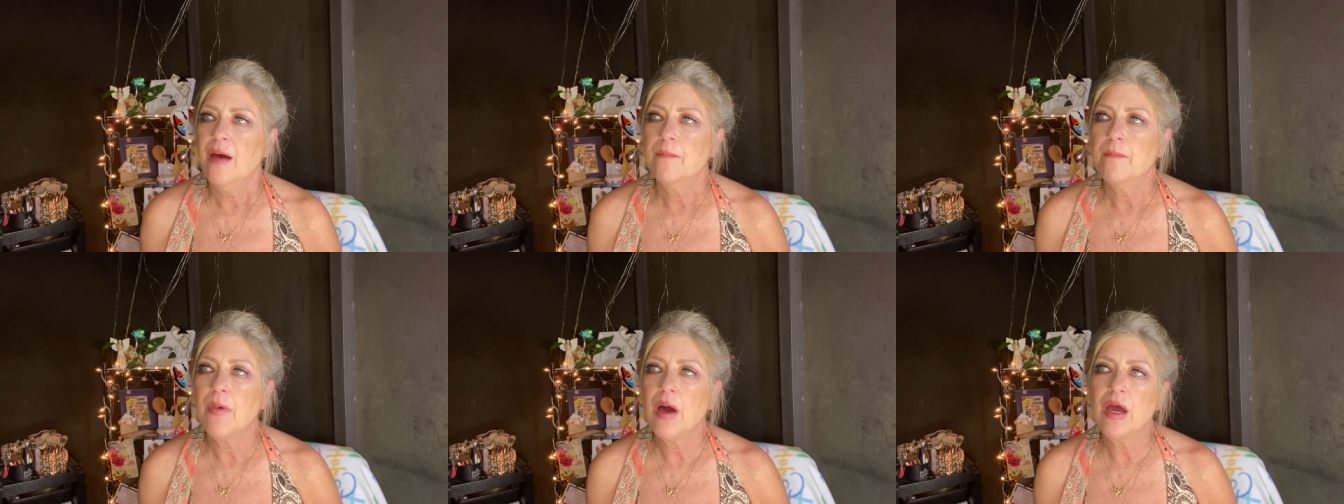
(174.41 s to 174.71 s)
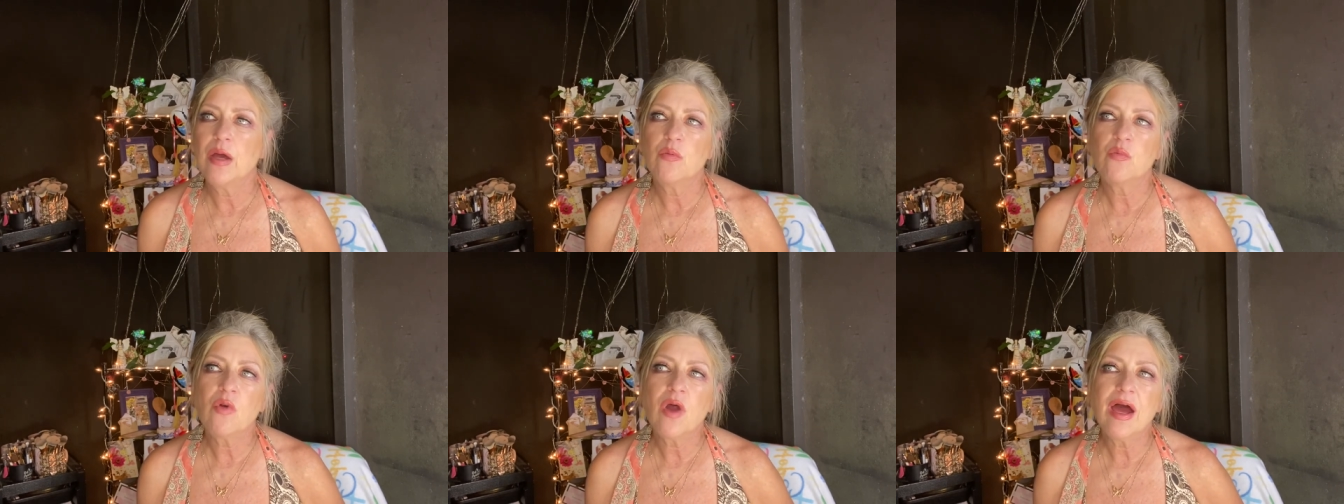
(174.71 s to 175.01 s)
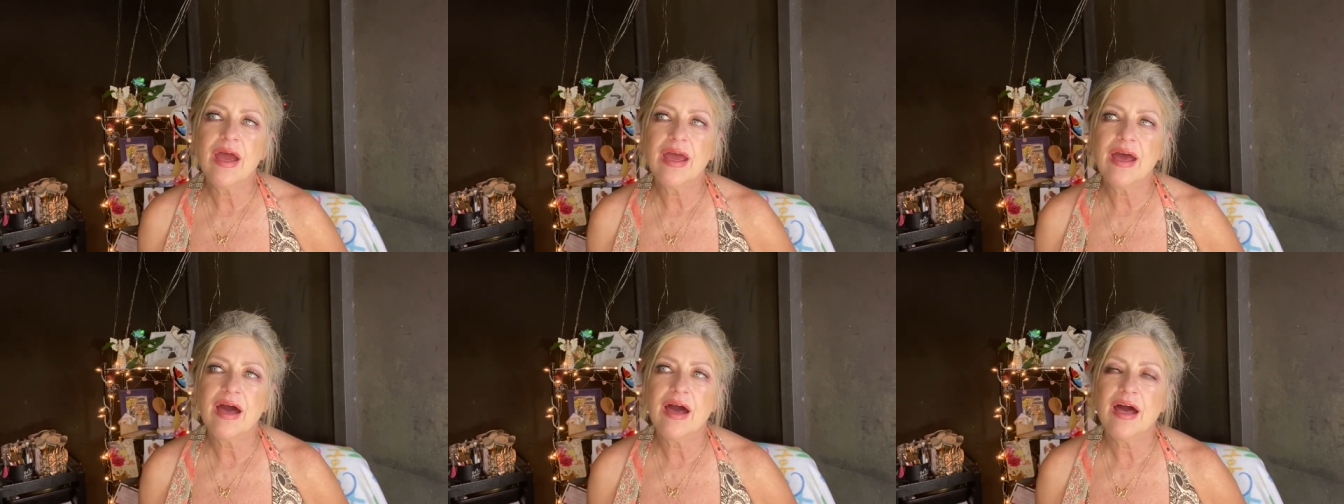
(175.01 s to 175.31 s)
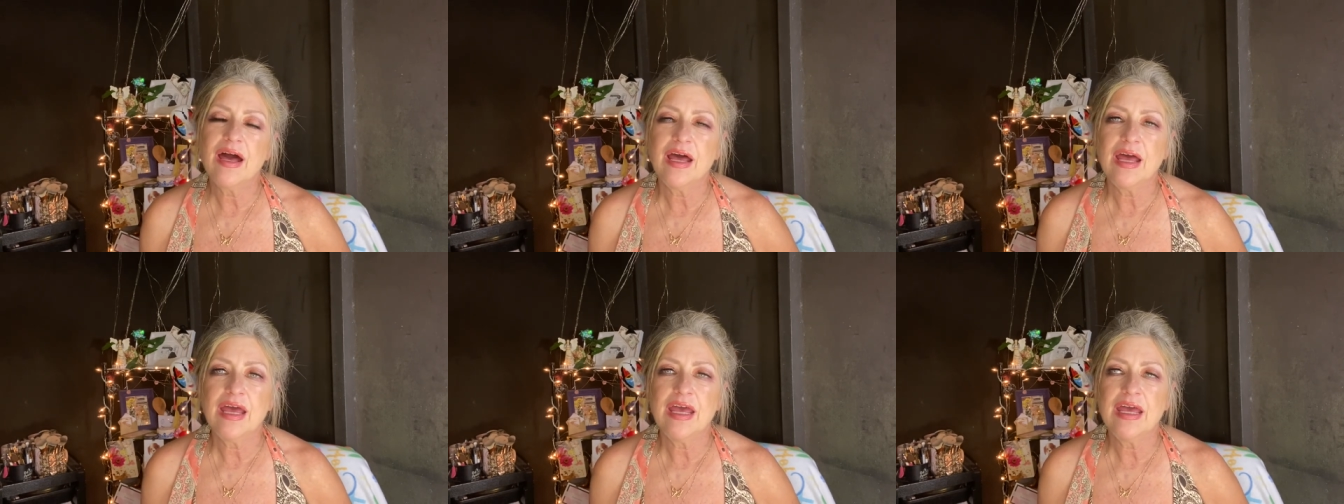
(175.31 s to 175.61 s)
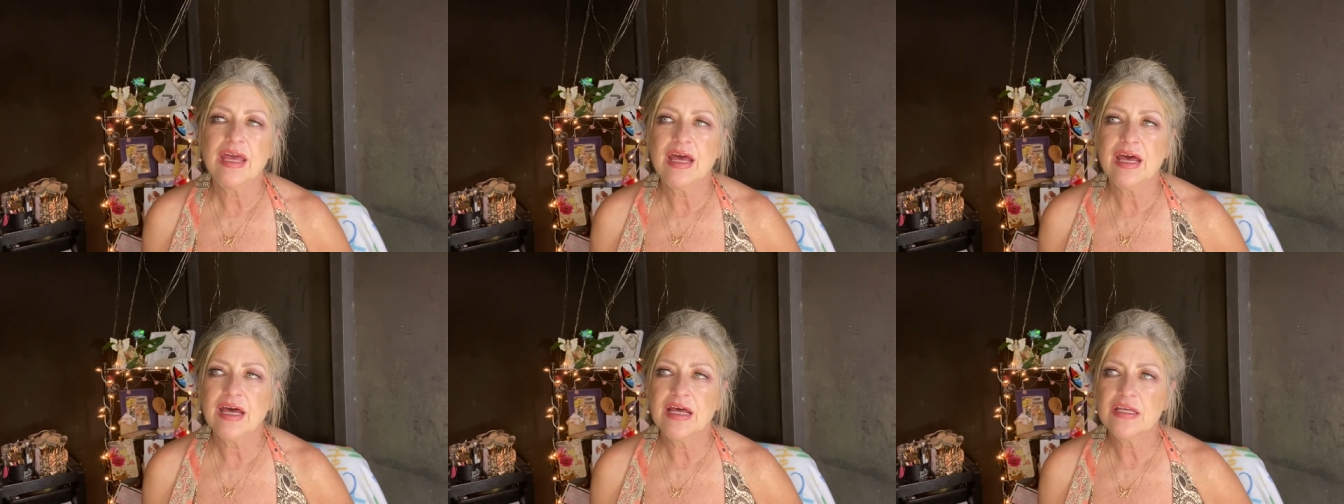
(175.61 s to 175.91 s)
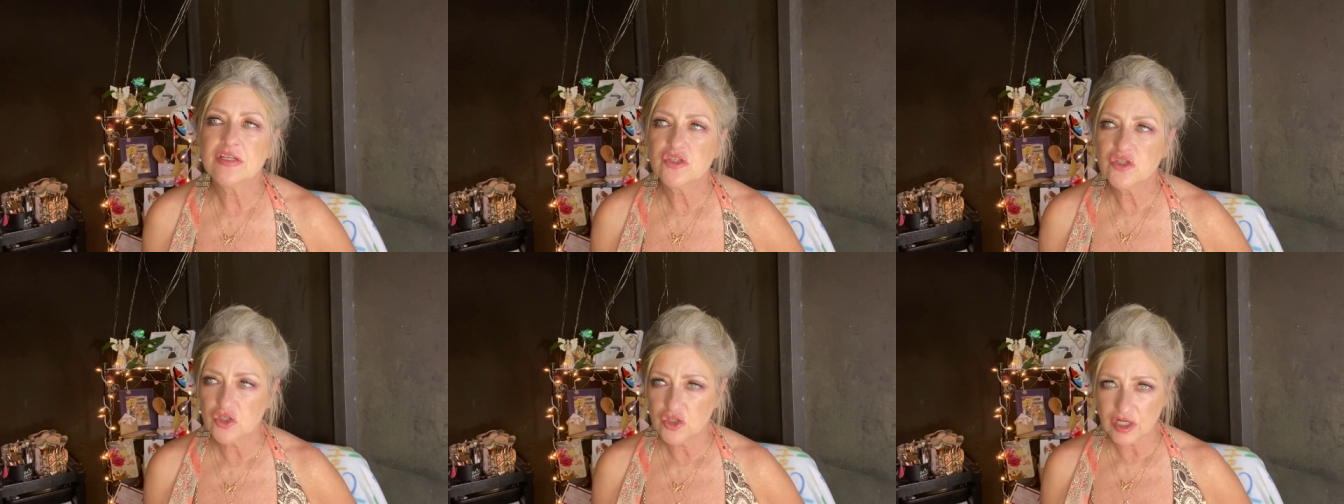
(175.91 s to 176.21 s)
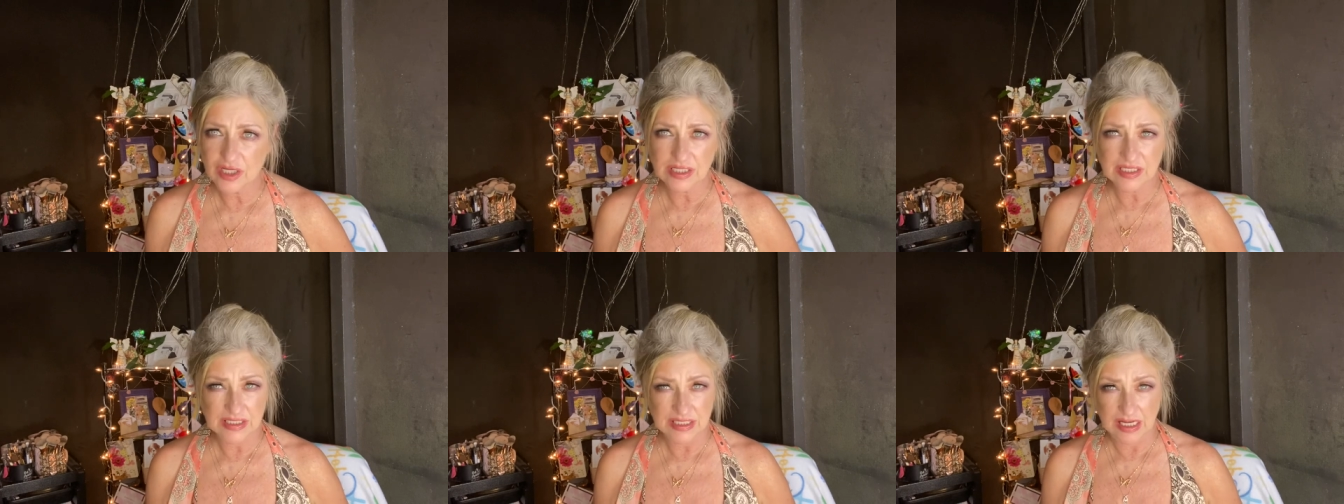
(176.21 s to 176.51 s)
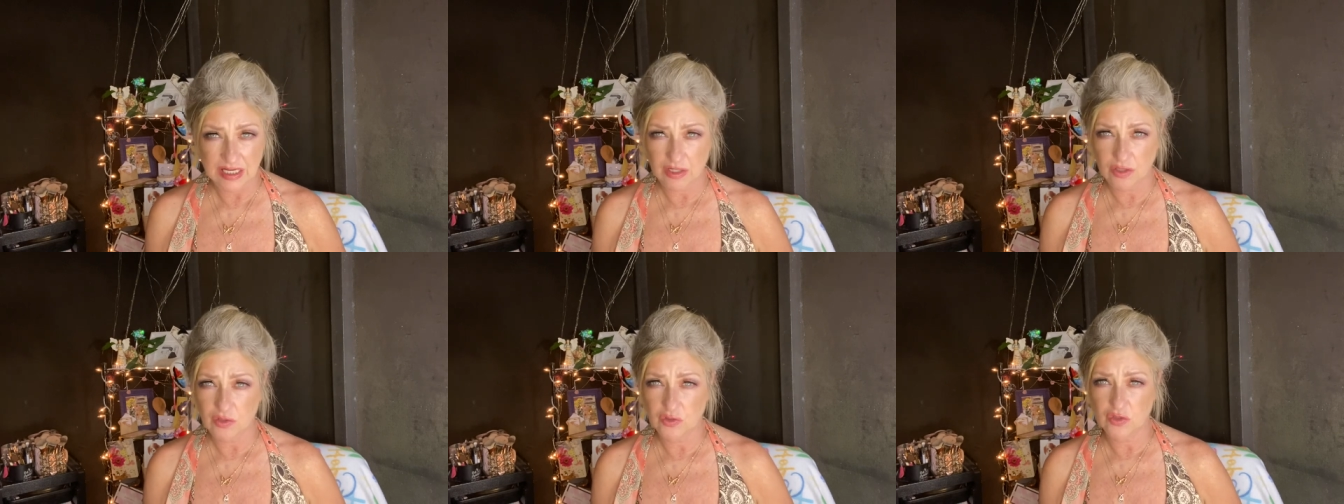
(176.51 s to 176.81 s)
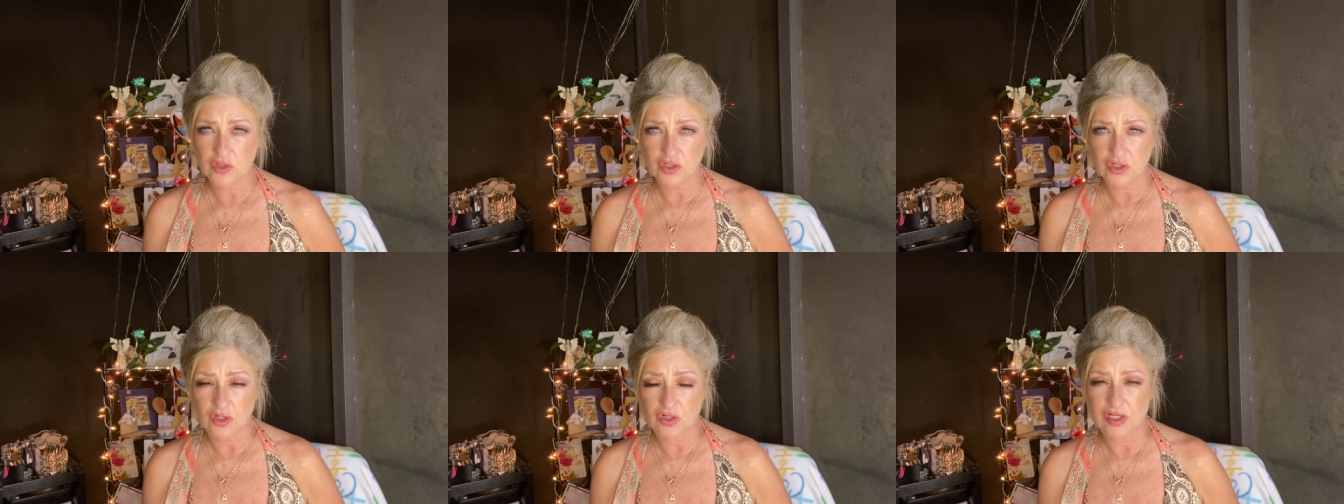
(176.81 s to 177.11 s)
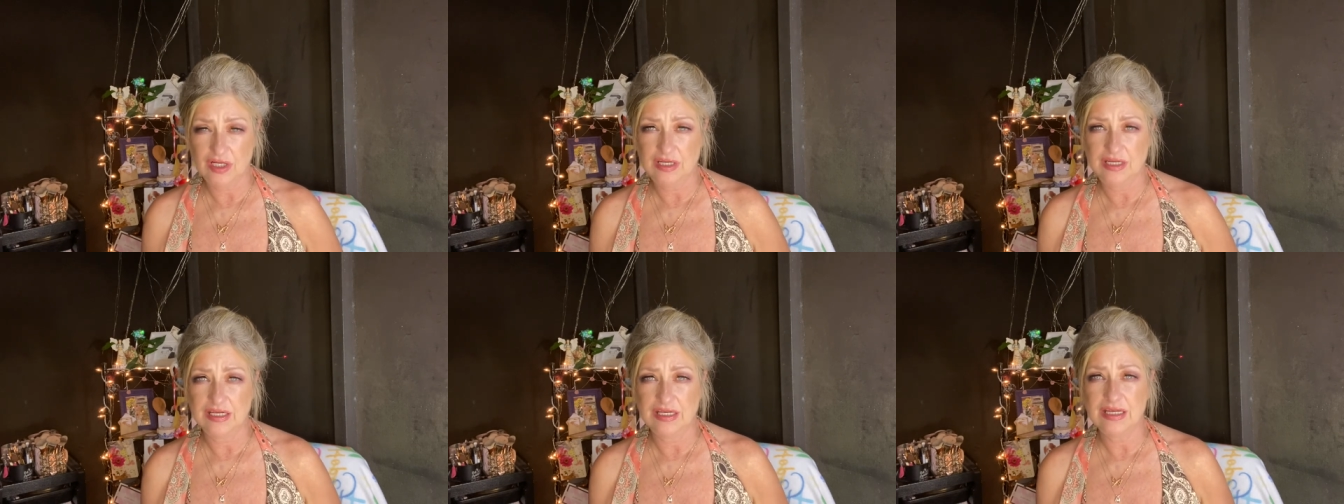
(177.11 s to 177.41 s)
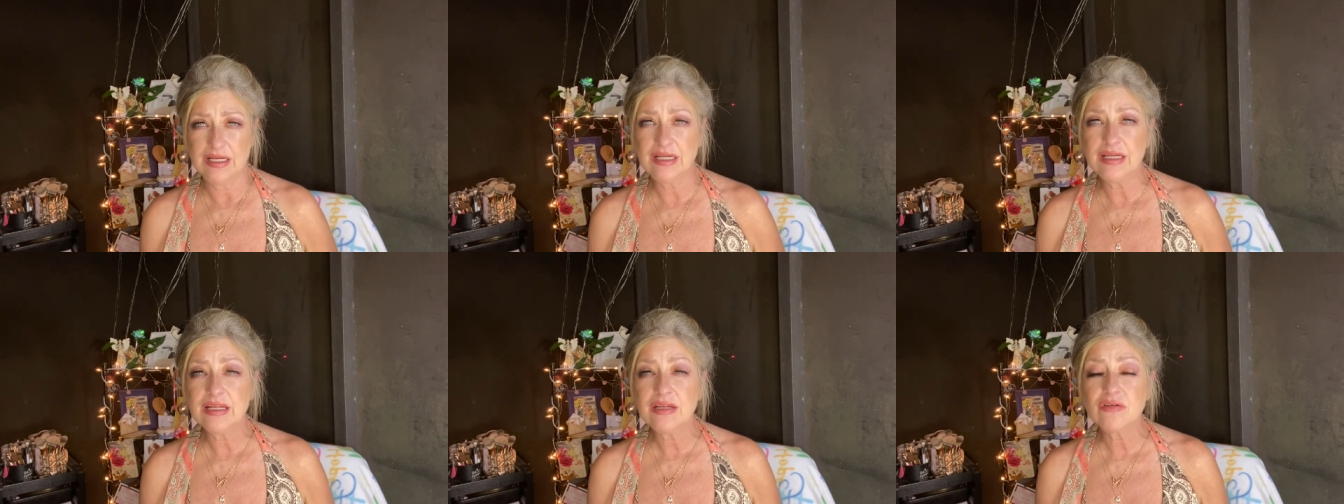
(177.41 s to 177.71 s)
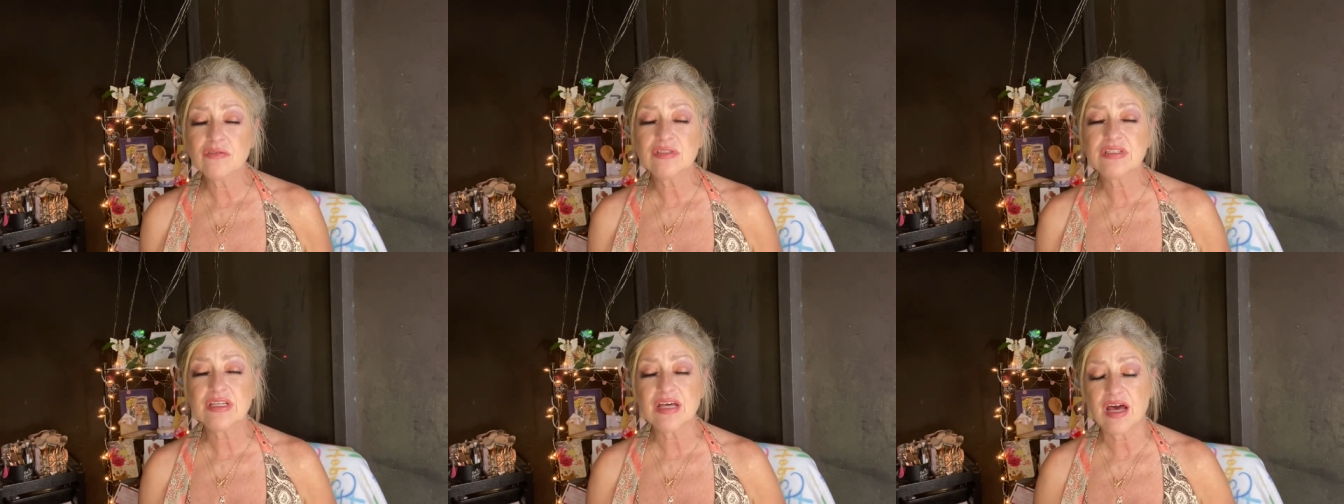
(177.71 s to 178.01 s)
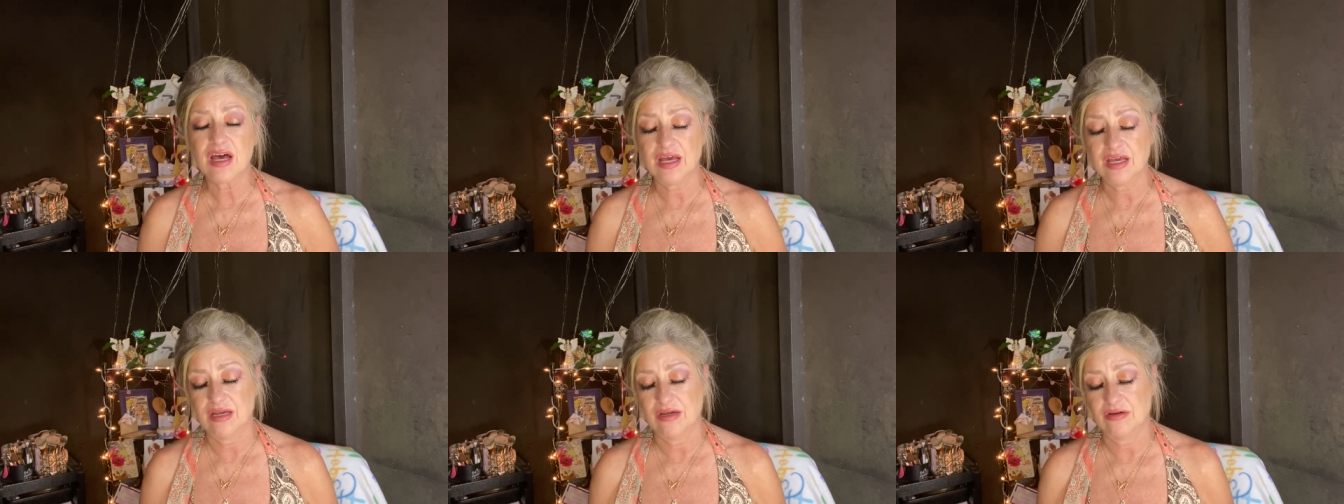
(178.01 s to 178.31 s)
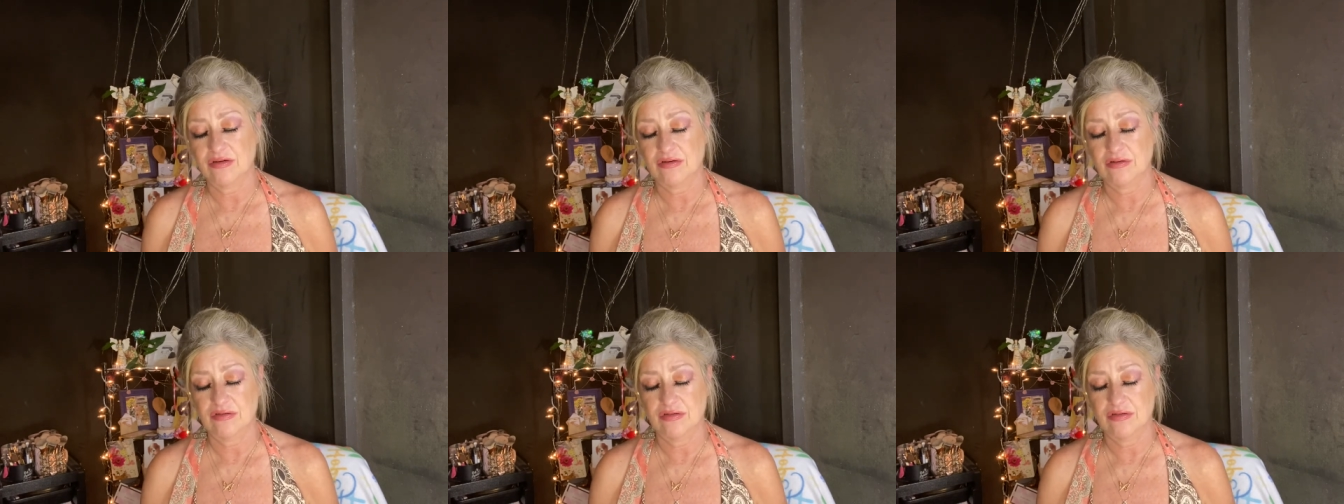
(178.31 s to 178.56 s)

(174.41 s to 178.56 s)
My right eye has just now started to get a little tired.